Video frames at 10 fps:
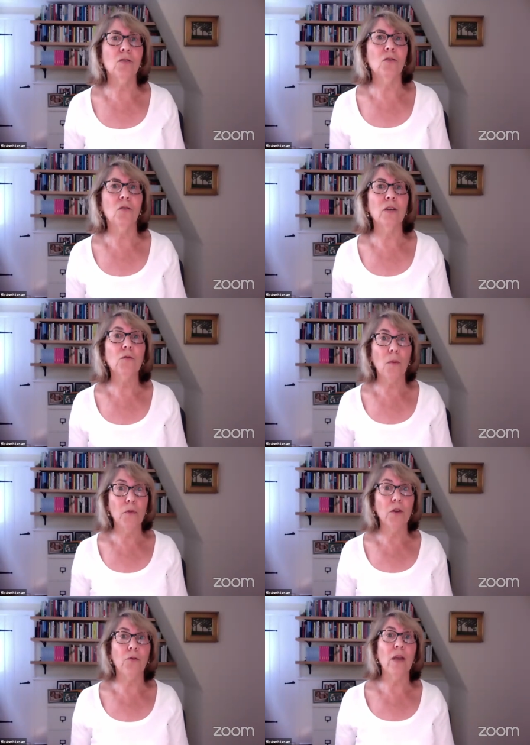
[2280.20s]
stories
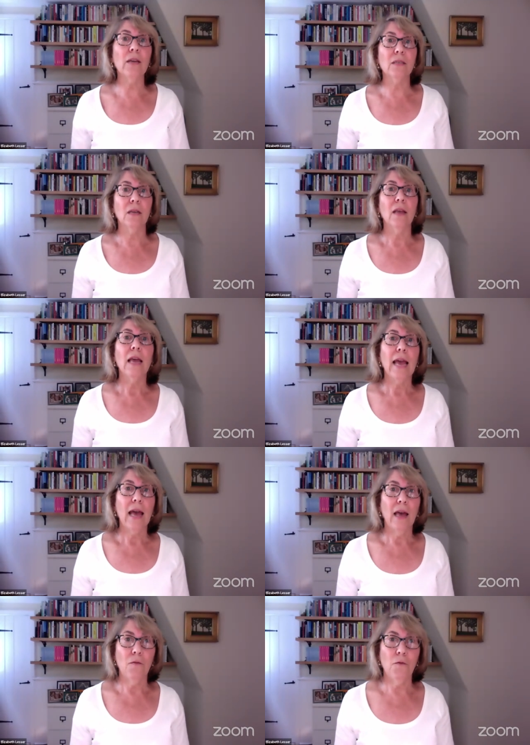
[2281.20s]
from the Greeks
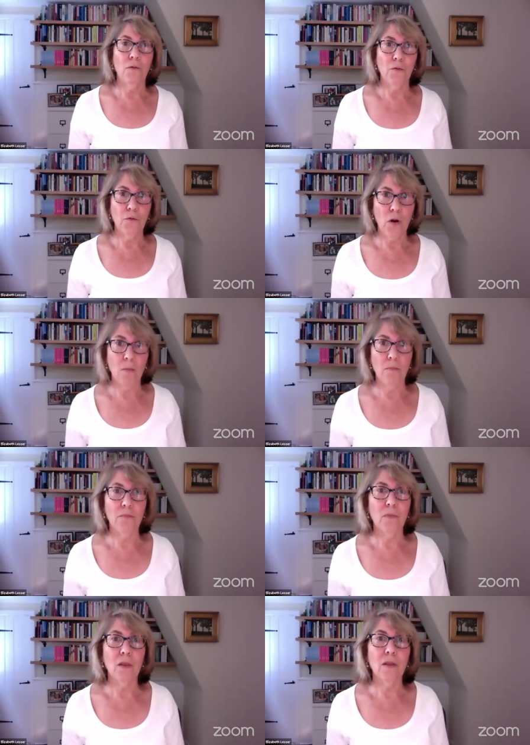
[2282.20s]
and
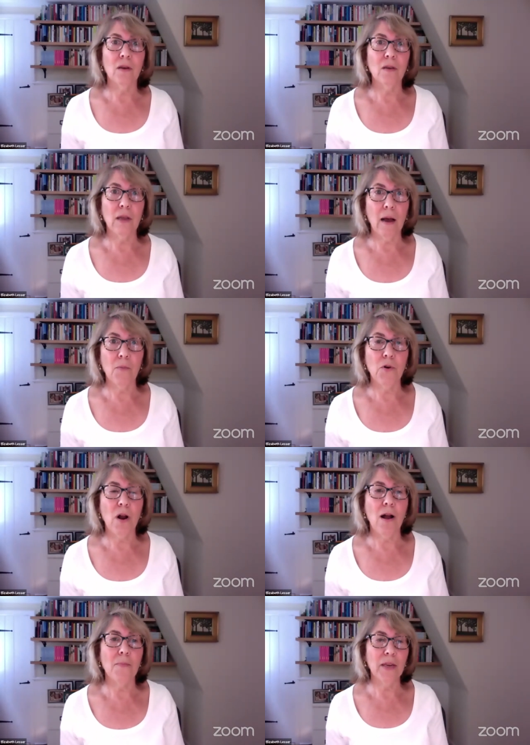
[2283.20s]
from the
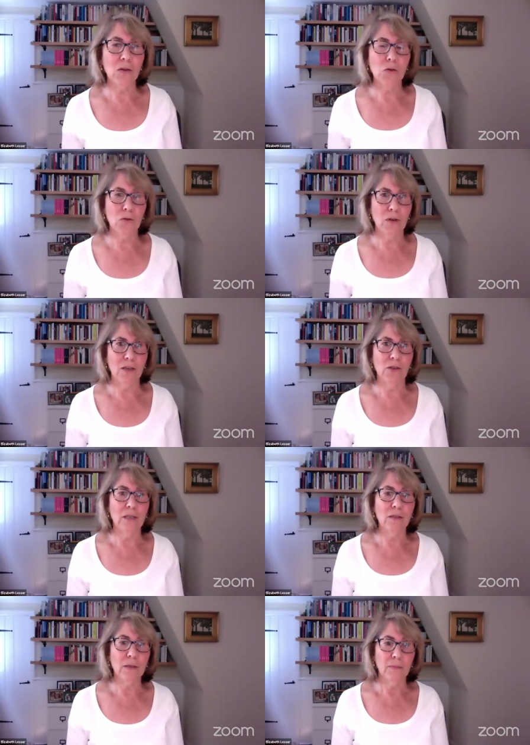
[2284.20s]
Abrahamic
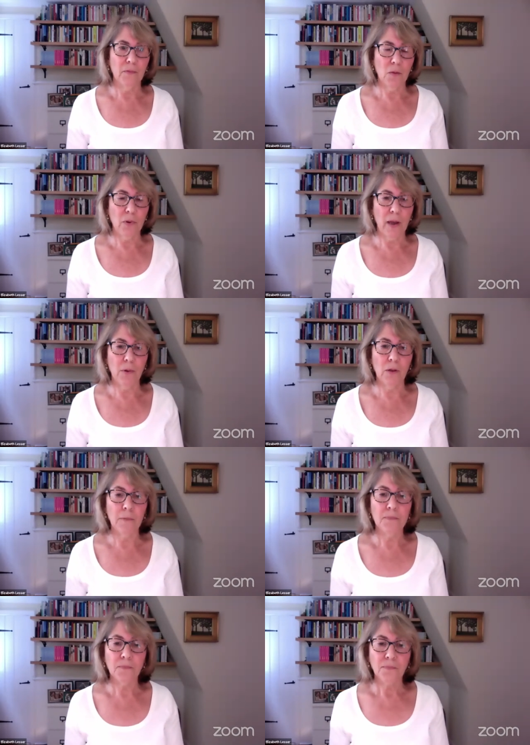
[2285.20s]
traditions, the
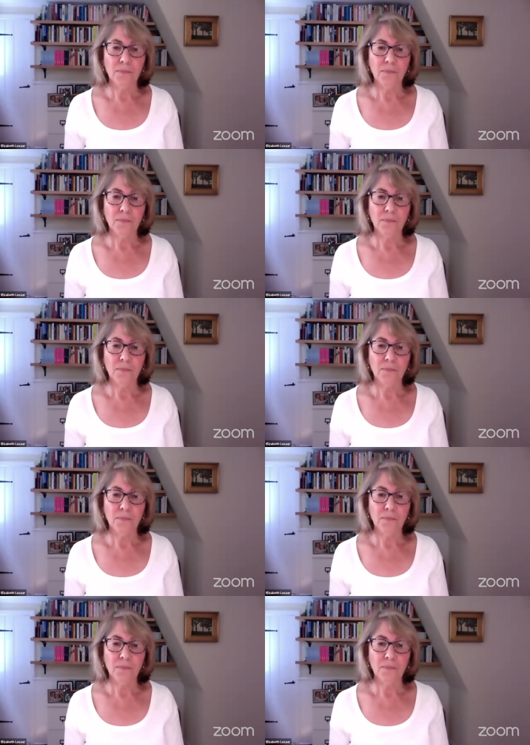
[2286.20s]
Bible.